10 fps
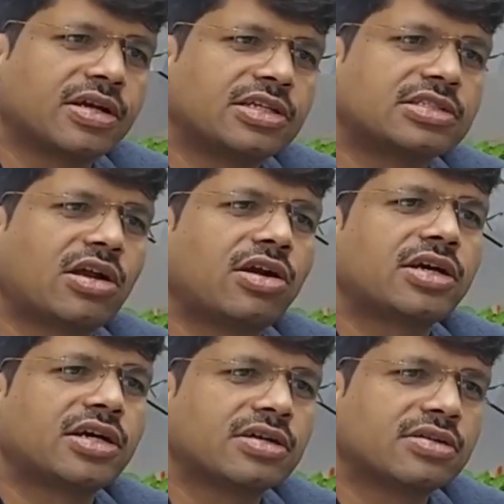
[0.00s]
It is not
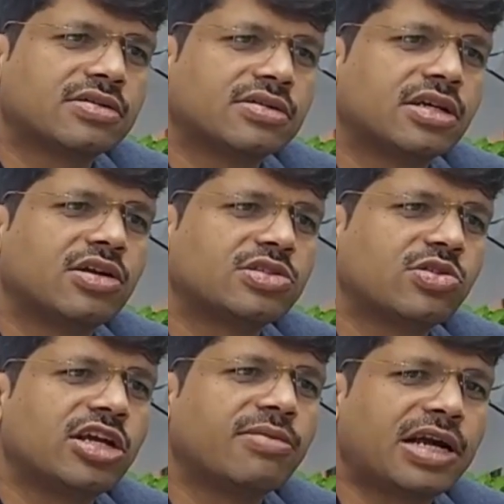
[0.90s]
a, you know, it's
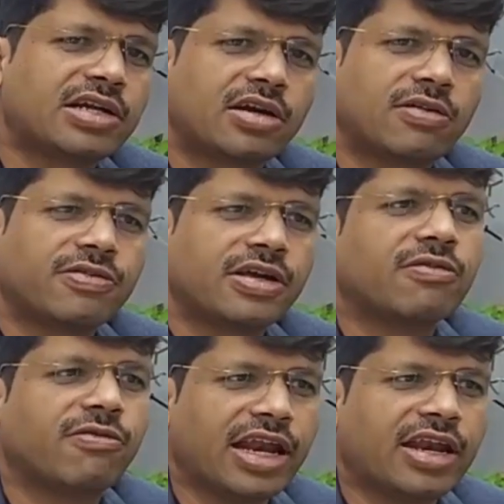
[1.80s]
only a matter of
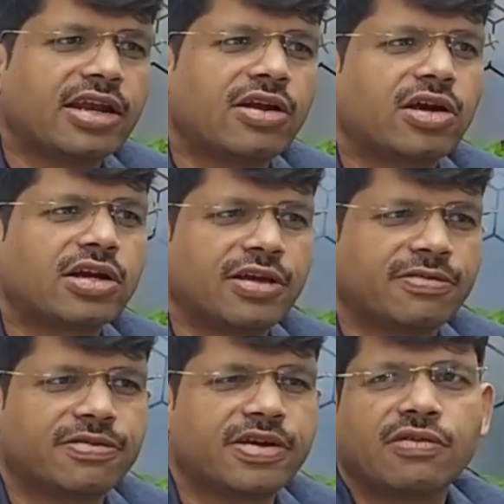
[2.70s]
when, not
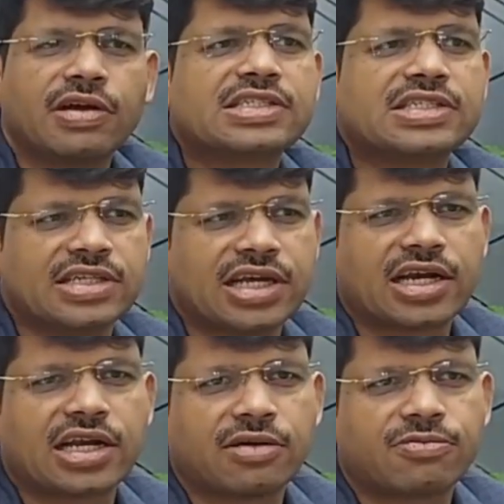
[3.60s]
if. We will see
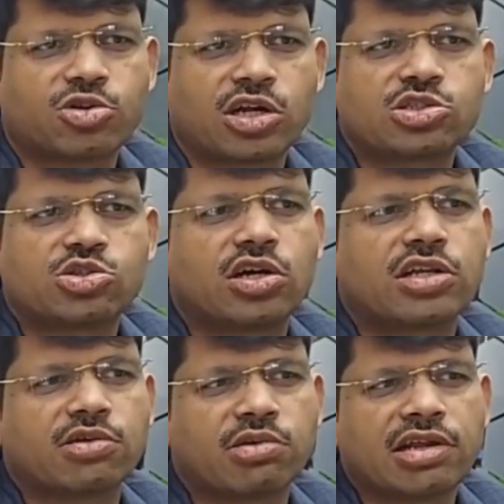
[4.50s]
that. And I'm not sure
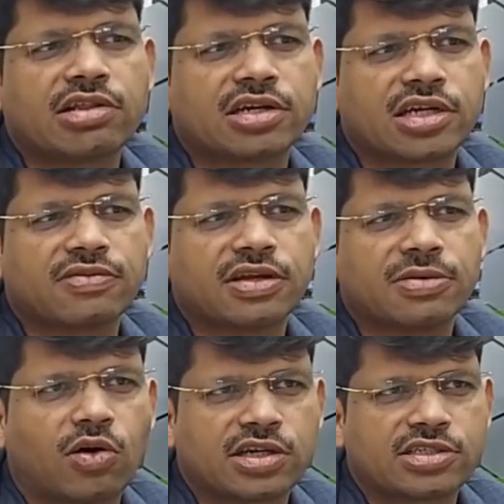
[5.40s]
that 2030 will
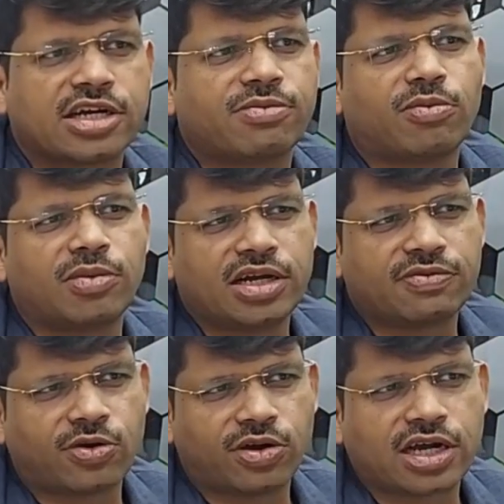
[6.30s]
be a watershed
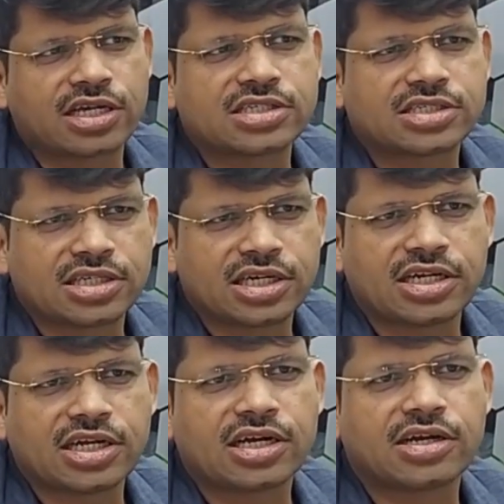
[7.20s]
moment for us in
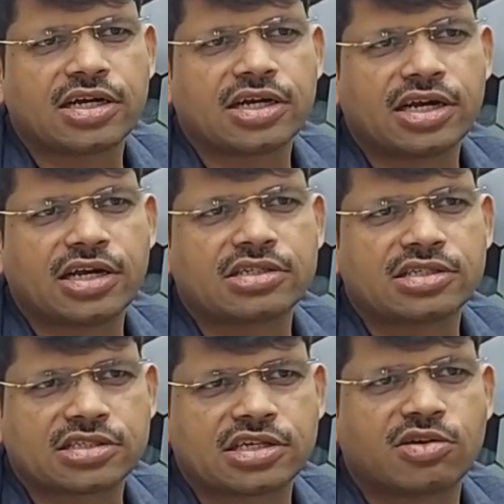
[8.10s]
India, Indian
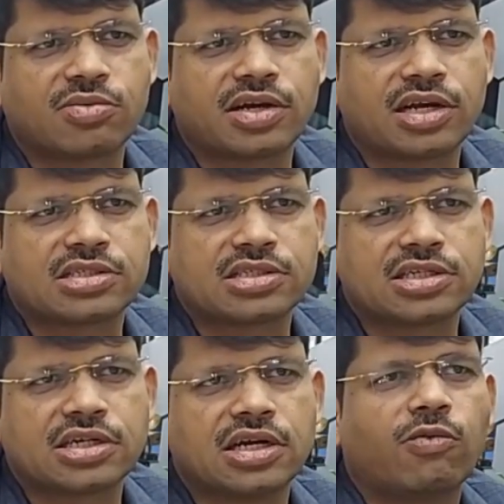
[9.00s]
construction equipment
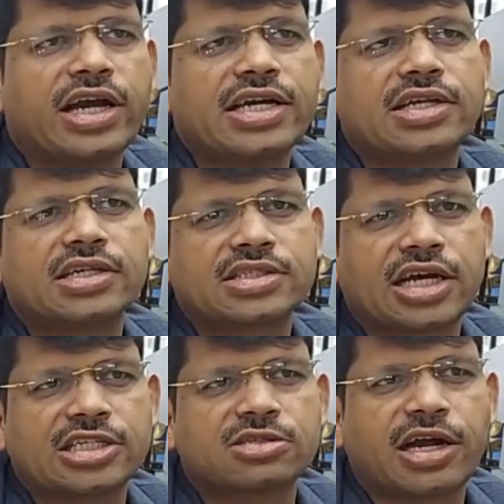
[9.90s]
industry. Why does
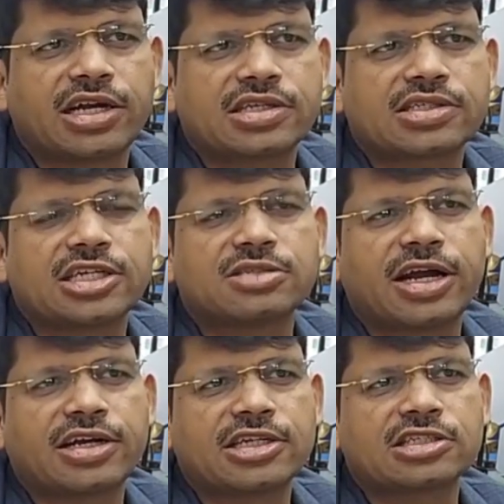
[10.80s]
size matter? Size
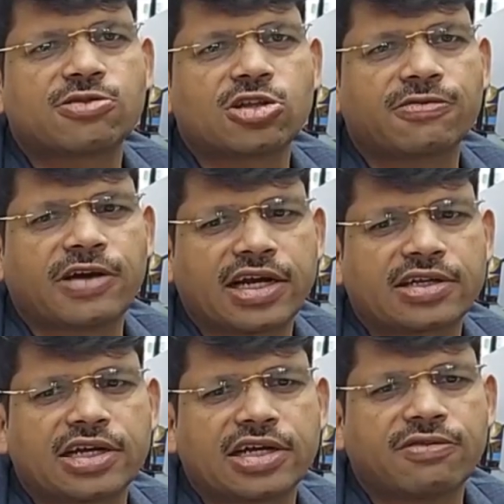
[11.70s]
matters for the
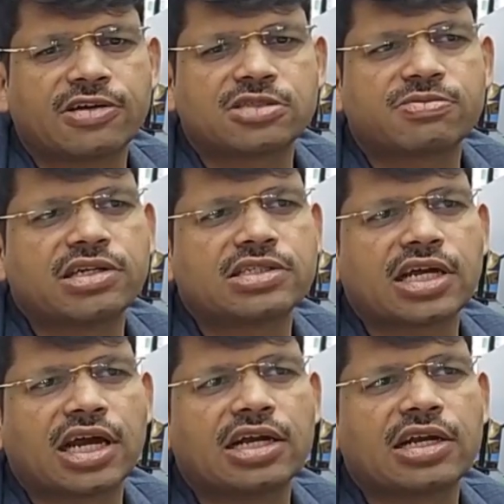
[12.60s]
fact that
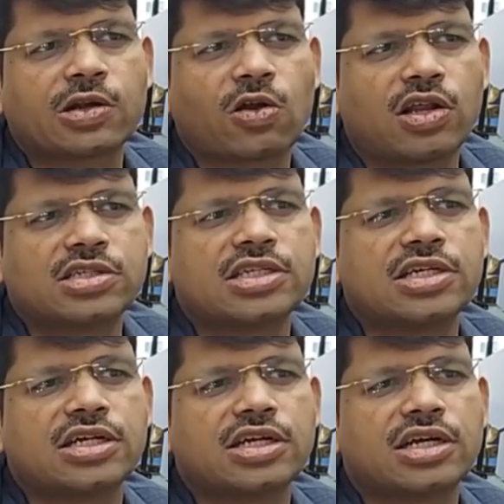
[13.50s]
investments and
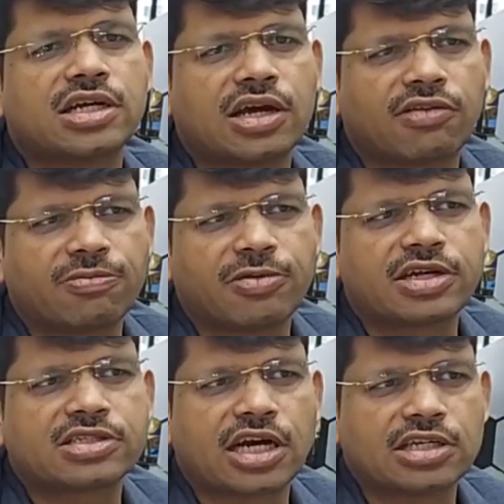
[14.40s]
technology
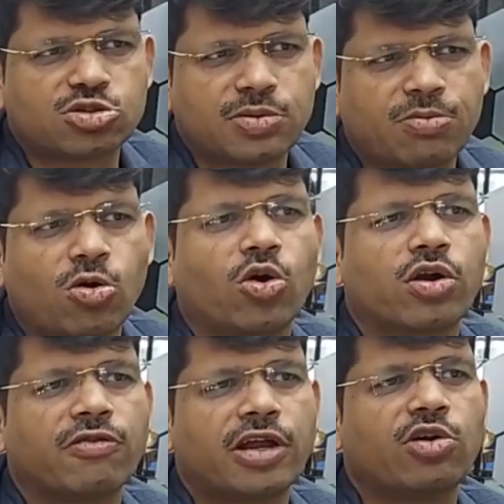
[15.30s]
development starts to be
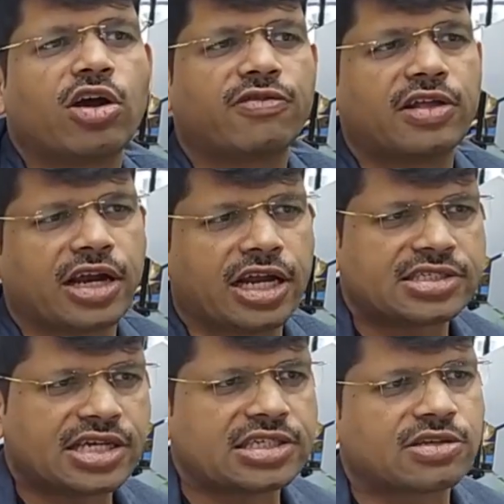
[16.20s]
more when you have the
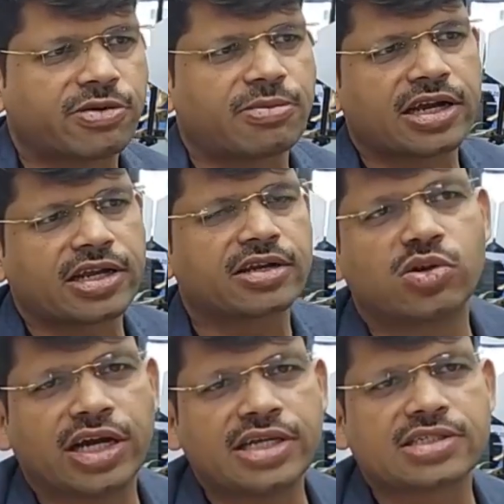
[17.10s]
right size of the market.
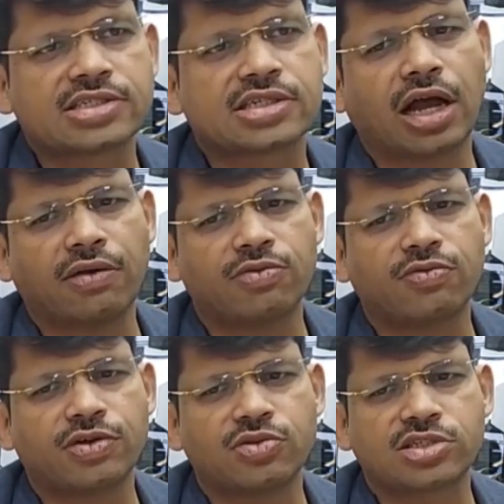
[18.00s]
So hence,
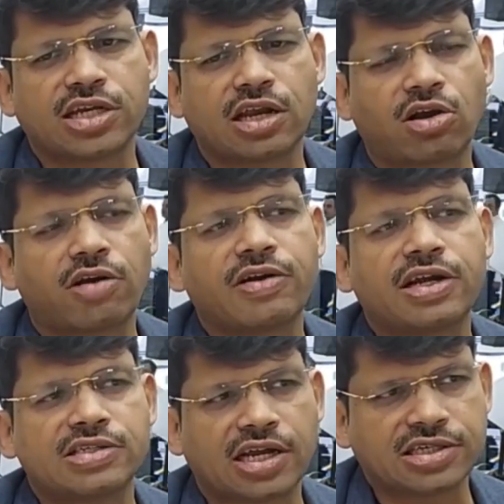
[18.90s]
we would say a lot of
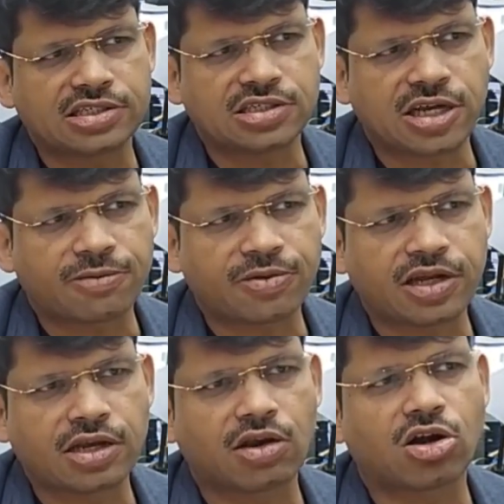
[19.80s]
indigenization
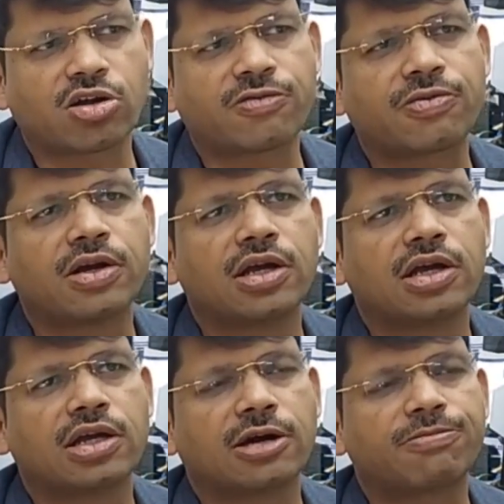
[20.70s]
happening, a lot of
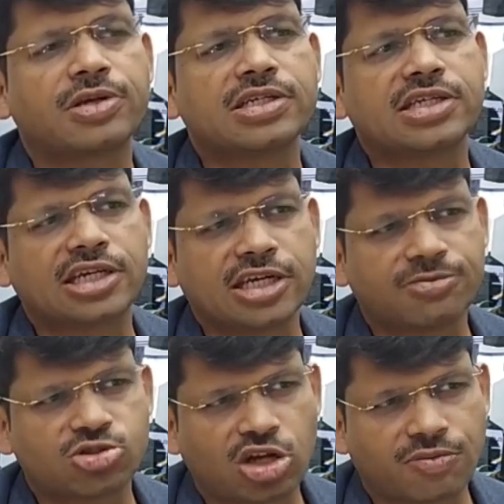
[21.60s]
companies setting
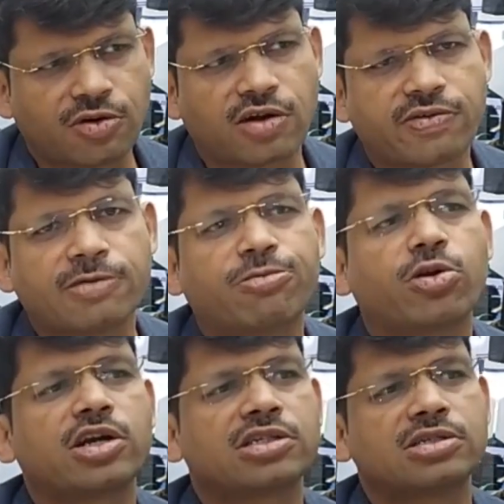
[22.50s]
up shop, a lot of
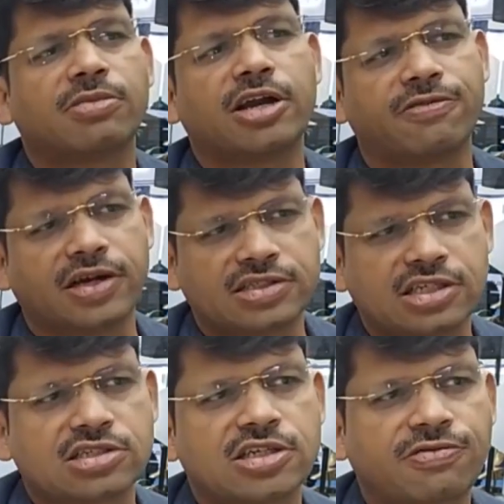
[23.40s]
components
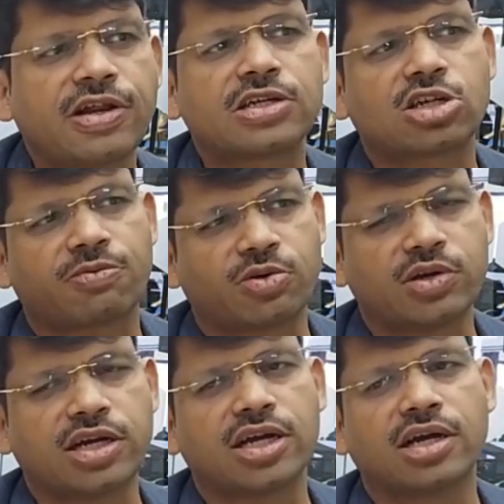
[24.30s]
manufacturers shifting shop to
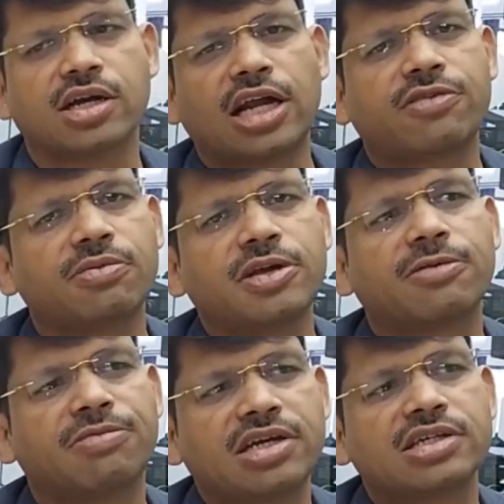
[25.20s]
India. That will be
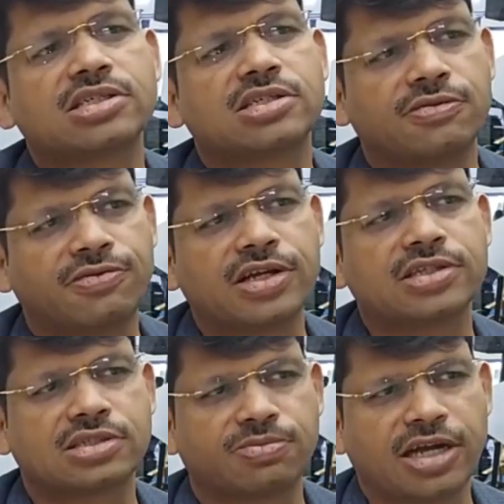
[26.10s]
the biggest
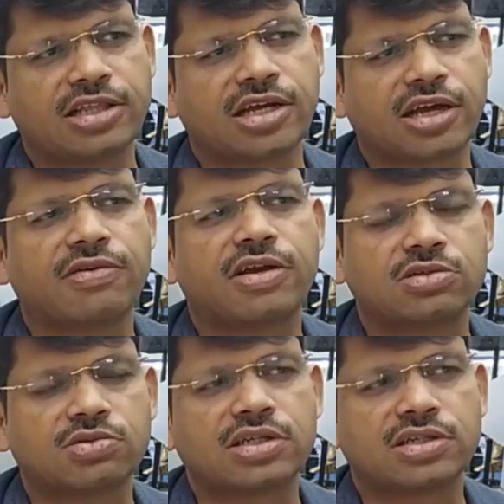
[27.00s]
difference by the time we
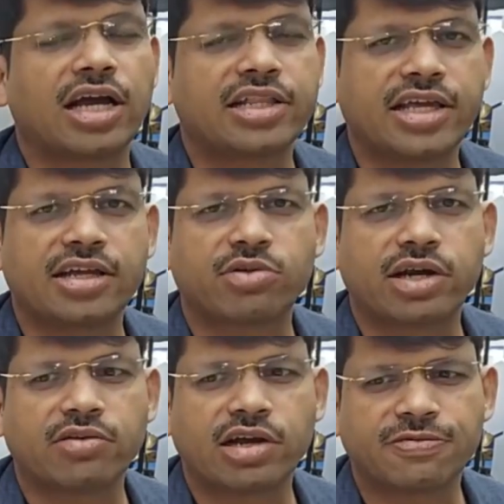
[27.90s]
reach 20. I think
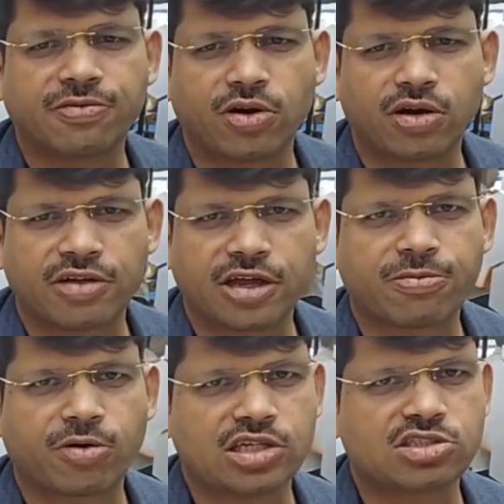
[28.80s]
2024, we are
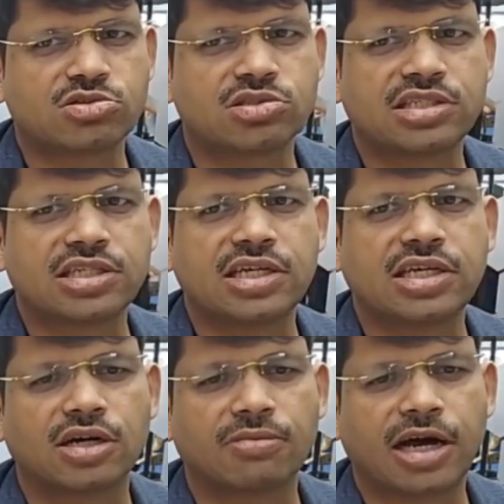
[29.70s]
poised to
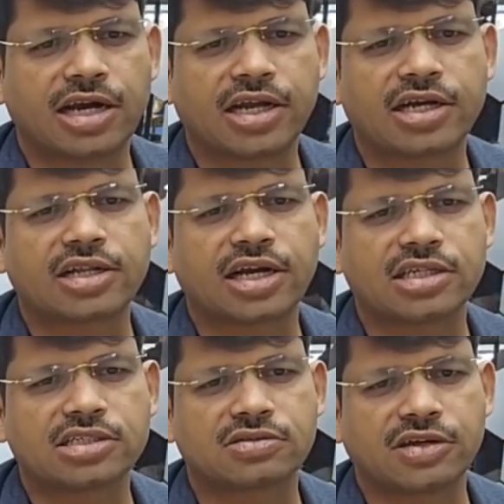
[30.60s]
see a market that
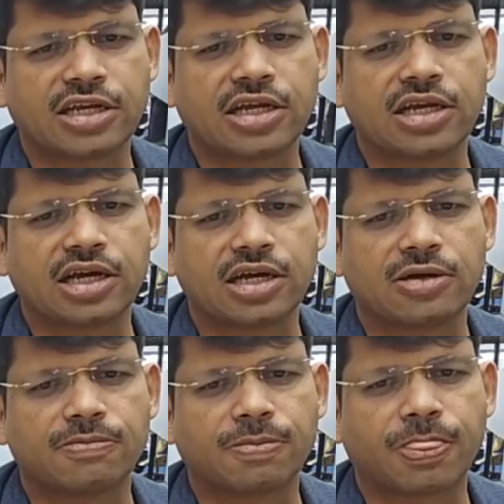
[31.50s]
is very
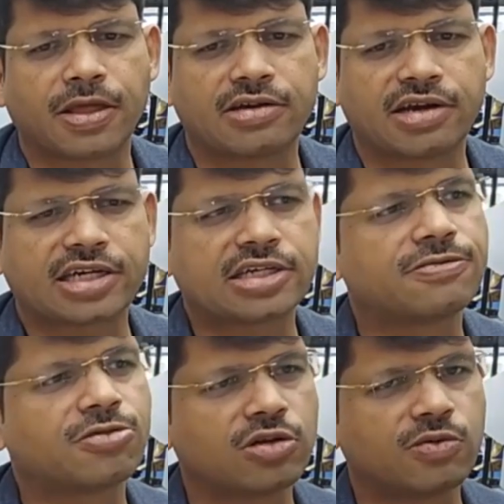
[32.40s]

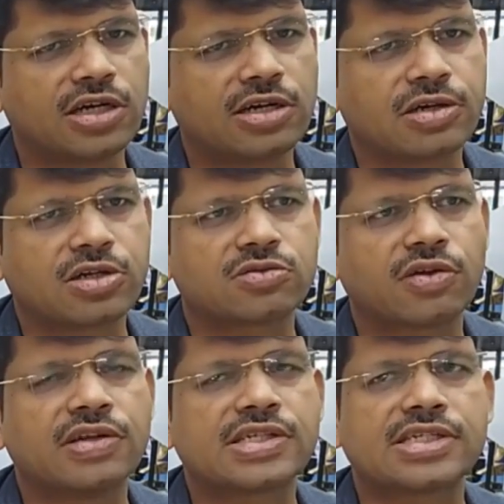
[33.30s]
attractive for the world because
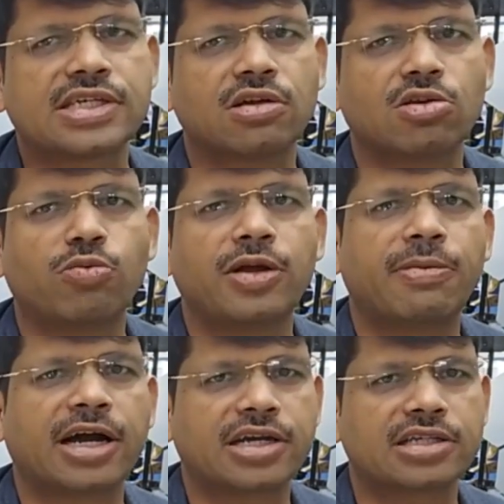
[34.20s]
we will see global
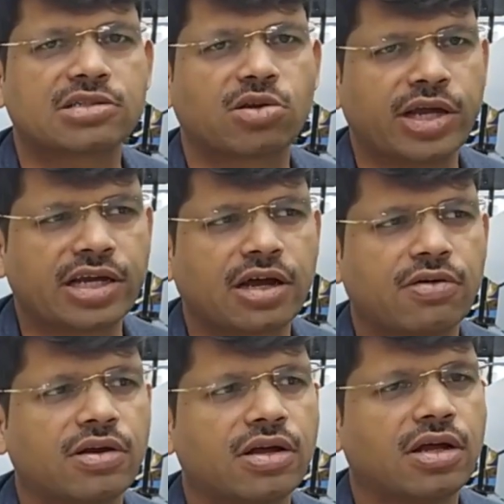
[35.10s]
markets slowing down,